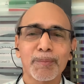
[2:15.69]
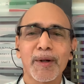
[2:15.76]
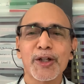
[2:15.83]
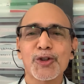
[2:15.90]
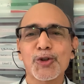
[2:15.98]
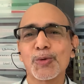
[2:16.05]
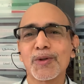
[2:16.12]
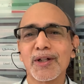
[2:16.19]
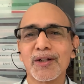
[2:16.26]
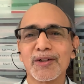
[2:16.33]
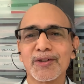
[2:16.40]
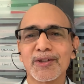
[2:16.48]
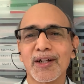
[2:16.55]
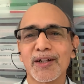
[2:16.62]
my
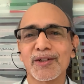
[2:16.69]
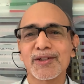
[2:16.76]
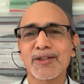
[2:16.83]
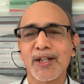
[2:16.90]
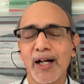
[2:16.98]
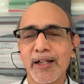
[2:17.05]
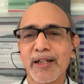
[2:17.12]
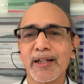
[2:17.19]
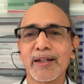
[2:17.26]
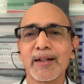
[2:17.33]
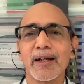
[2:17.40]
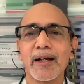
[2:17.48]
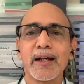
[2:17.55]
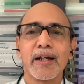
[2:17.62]
students are
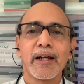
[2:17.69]
studying